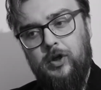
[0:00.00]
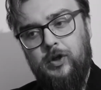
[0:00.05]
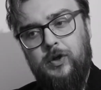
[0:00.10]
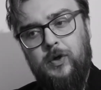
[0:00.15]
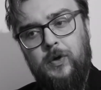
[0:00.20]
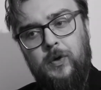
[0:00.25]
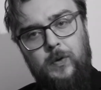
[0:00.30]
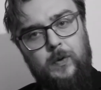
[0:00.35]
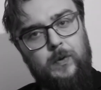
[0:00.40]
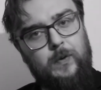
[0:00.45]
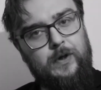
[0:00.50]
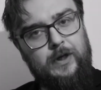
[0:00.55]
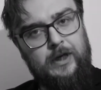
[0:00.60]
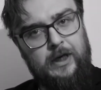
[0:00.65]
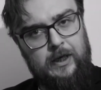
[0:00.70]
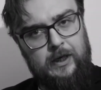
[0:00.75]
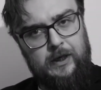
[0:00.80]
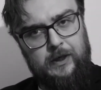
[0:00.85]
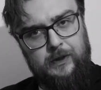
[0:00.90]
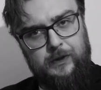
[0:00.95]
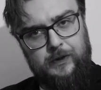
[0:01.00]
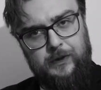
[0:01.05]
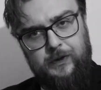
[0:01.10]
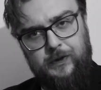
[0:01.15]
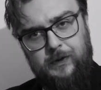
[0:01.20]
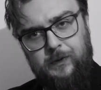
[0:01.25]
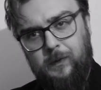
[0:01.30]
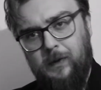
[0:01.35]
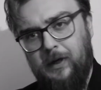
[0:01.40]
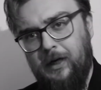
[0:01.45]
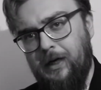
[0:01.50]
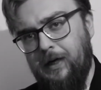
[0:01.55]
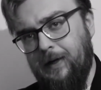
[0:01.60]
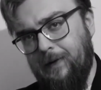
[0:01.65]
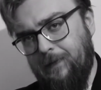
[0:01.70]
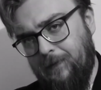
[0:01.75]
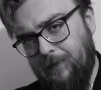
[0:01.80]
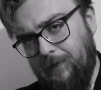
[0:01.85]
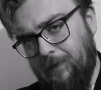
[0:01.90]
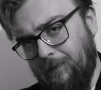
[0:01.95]
2 years
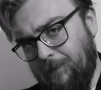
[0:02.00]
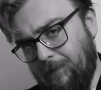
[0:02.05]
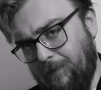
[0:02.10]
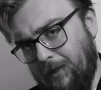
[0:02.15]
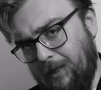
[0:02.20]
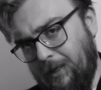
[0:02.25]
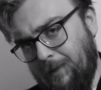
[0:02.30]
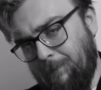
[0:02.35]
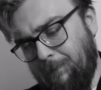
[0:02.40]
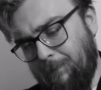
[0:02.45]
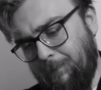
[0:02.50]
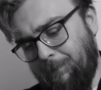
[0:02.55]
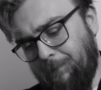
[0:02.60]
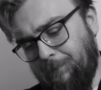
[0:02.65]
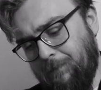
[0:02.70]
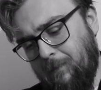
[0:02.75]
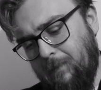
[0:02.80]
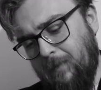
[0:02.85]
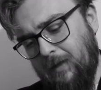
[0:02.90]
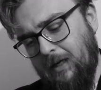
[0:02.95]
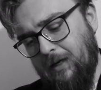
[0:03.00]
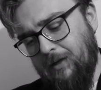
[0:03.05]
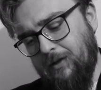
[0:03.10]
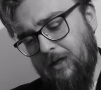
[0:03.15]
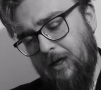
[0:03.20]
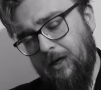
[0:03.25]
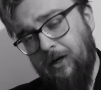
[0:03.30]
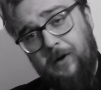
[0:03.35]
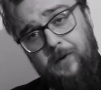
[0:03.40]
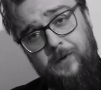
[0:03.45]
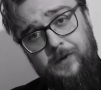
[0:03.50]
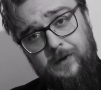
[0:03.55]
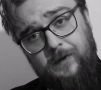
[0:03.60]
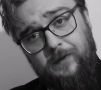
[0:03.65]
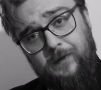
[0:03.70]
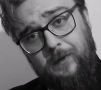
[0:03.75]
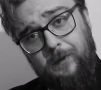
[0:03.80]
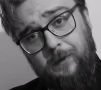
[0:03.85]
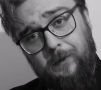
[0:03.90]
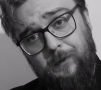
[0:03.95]
worth of
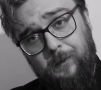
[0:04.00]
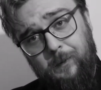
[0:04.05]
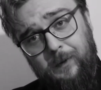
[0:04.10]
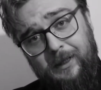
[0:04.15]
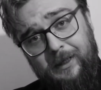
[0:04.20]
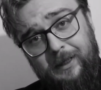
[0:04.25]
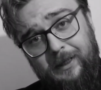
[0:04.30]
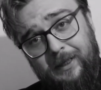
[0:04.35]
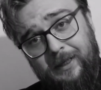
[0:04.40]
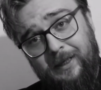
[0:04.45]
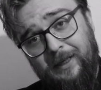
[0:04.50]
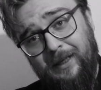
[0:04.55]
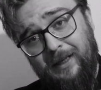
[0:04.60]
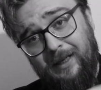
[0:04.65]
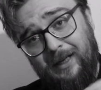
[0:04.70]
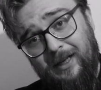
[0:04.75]
psychosis-fueled work,